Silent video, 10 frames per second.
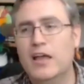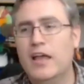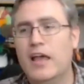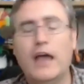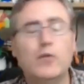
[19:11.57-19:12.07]

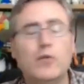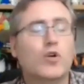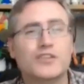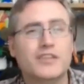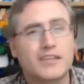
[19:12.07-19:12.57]
I
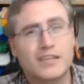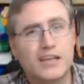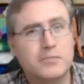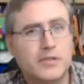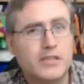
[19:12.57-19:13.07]
worked at a
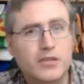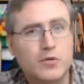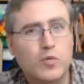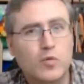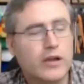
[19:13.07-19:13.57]
company
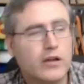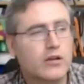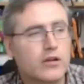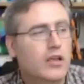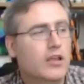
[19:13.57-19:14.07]
where
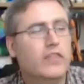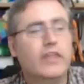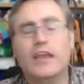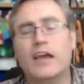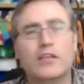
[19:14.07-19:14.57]
they
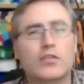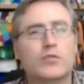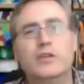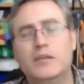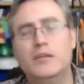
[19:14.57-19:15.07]
got a
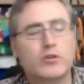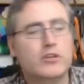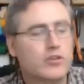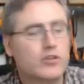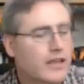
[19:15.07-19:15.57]
3D
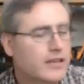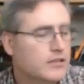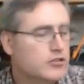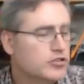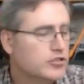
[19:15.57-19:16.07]
printer, and it
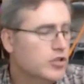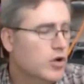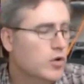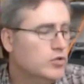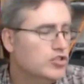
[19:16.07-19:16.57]

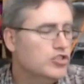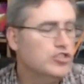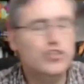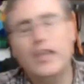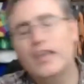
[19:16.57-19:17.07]
so
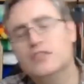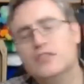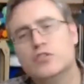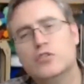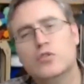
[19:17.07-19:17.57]

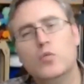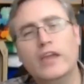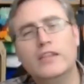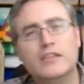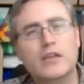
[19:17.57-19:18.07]
changed the way
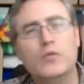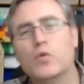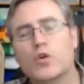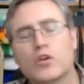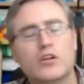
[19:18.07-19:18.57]
that they
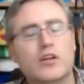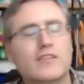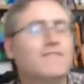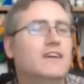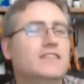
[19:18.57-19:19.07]
worked on a
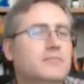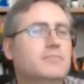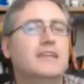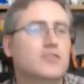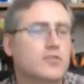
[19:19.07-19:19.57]

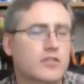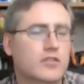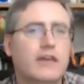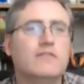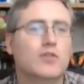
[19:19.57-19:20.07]
fundamental
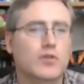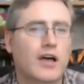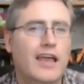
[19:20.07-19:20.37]
level.